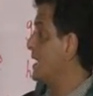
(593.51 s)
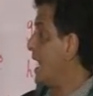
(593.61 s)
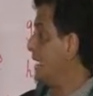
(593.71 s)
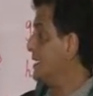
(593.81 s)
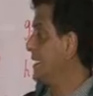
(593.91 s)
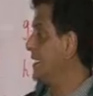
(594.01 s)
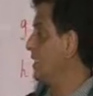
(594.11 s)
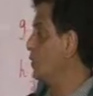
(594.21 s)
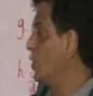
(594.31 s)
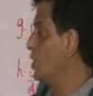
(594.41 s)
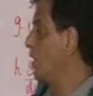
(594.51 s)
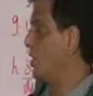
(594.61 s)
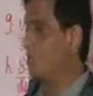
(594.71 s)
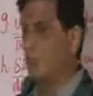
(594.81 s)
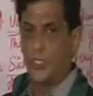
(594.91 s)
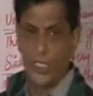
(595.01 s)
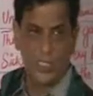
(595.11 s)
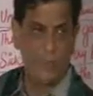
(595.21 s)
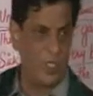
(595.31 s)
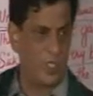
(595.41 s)
Can't teach an old dog new
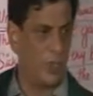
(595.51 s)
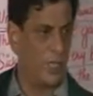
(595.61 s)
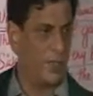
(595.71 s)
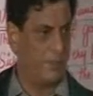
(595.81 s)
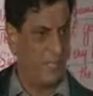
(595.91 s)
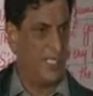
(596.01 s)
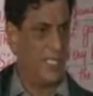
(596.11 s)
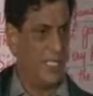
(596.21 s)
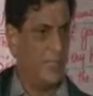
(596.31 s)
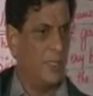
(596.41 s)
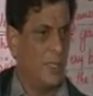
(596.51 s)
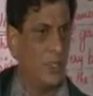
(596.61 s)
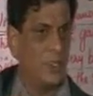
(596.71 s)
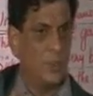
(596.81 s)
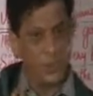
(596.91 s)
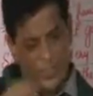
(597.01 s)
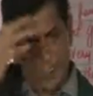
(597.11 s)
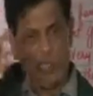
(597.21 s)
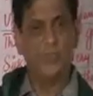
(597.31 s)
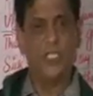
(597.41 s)
tricks means what? A person who
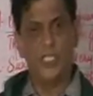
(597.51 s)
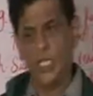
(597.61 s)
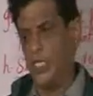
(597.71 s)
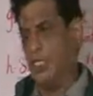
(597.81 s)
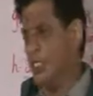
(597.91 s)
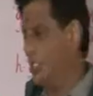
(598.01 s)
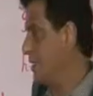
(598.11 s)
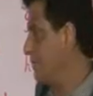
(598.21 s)
cannot be changed.